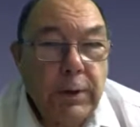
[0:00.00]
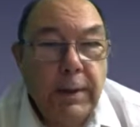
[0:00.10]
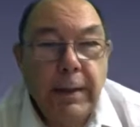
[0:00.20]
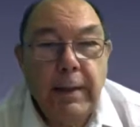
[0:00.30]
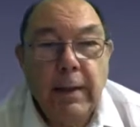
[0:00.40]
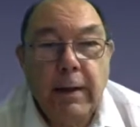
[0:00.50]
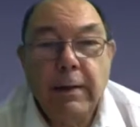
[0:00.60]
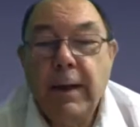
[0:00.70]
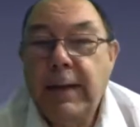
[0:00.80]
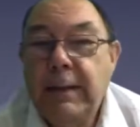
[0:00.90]
to the
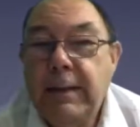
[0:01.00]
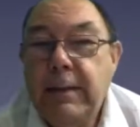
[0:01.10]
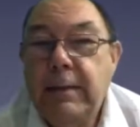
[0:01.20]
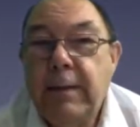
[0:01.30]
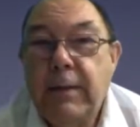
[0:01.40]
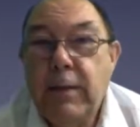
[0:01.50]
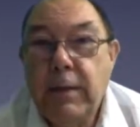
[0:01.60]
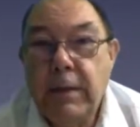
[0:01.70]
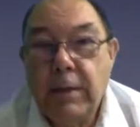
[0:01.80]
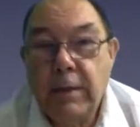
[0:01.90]

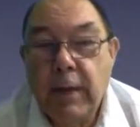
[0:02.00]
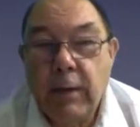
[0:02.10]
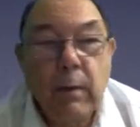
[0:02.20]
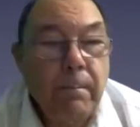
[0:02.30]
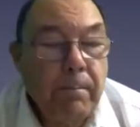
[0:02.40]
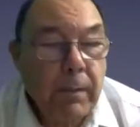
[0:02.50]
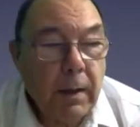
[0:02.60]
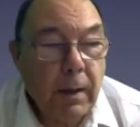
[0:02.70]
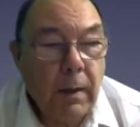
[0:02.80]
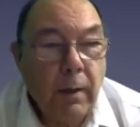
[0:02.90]
1970s now,
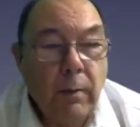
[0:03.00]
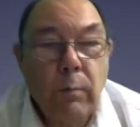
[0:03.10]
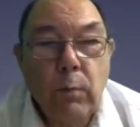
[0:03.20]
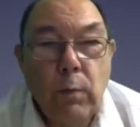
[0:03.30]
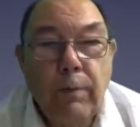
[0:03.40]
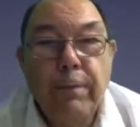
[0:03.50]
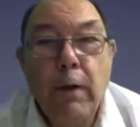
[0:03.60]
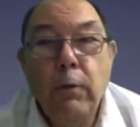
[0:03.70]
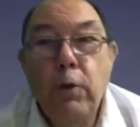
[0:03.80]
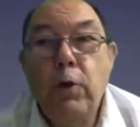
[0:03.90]
we've
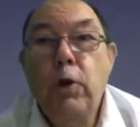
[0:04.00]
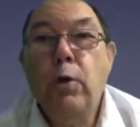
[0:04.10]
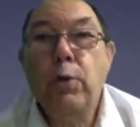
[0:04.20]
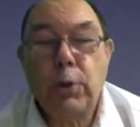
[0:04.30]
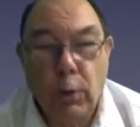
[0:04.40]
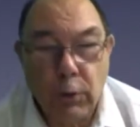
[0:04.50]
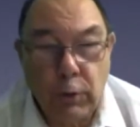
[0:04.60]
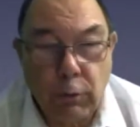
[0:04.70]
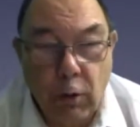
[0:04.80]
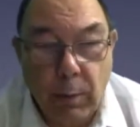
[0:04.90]
found a new
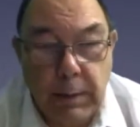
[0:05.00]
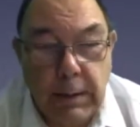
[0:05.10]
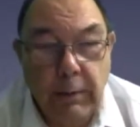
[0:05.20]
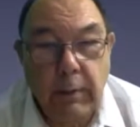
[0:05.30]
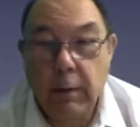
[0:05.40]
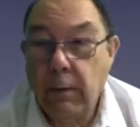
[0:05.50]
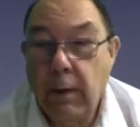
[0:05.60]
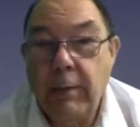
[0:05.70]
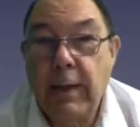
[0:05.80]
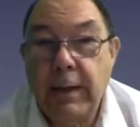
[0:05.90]
source of raw material,
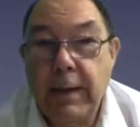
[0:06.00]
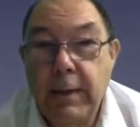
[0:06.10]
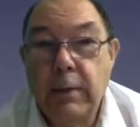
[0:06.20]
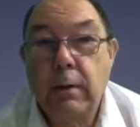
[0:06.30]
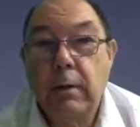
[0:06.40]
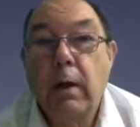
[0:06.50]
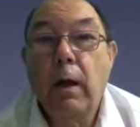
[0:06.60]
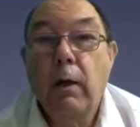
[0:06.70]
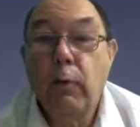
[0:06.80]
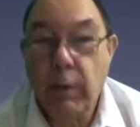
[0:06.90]
and that is
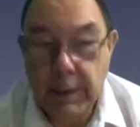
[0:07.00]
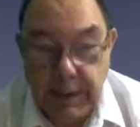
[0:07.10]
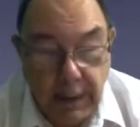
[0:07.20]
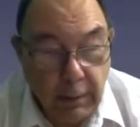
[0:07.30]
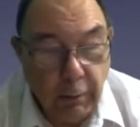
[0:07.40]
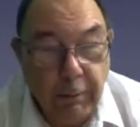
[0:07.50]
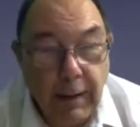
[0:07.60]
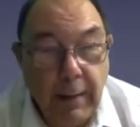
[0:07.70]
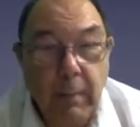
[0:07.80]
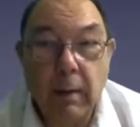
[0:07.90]
recycled
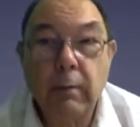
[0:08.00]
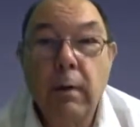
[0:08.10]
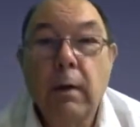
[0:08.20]
fibre.